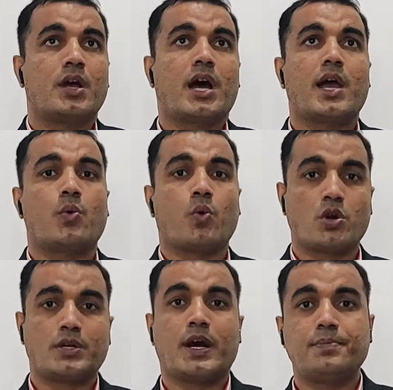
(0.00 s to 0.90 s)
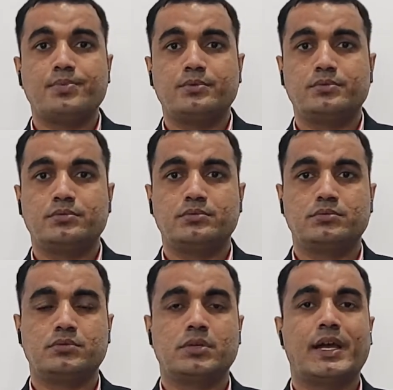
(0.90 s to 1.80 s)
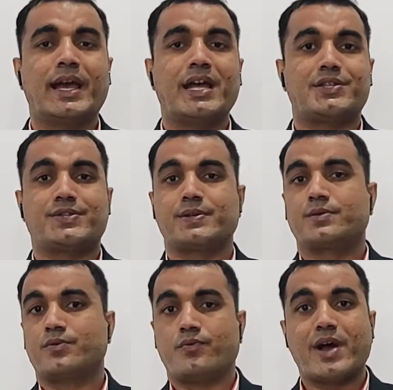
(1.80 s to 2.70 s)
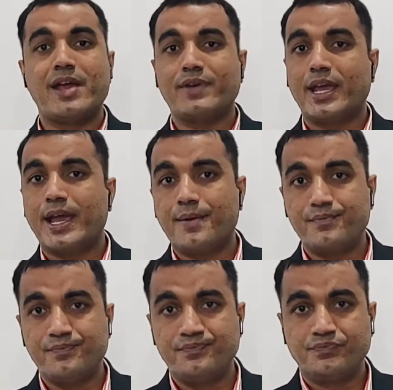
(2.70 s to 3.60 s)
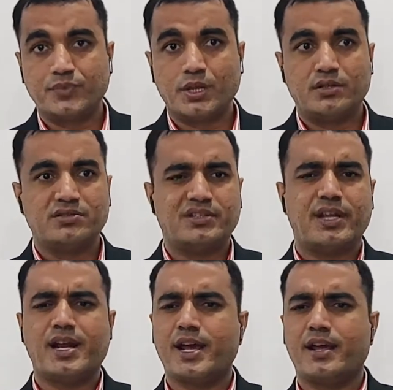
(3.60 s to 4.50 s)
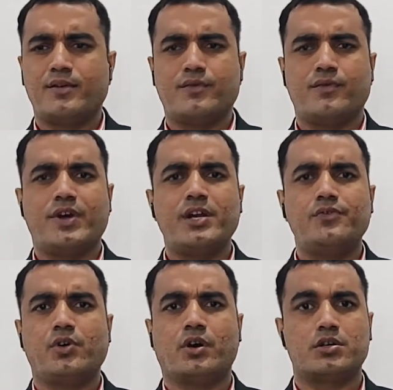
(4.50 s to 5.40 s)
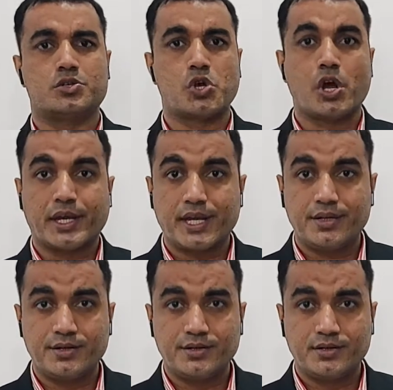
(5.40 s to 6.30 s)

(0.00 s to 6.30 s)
I woke up at 5 a.m. Then I went for jogging.